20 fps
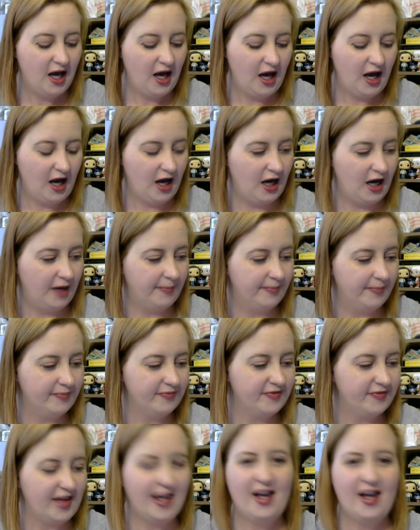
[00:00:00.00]

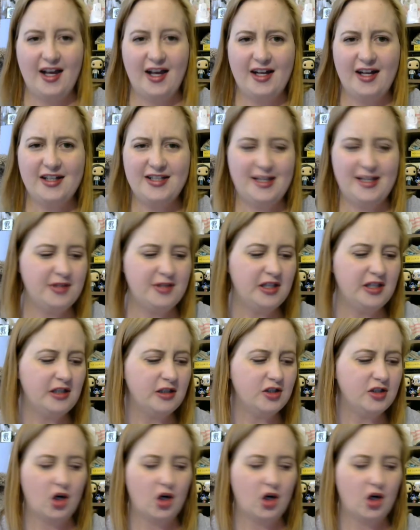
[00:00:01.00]
Um, they It seems a little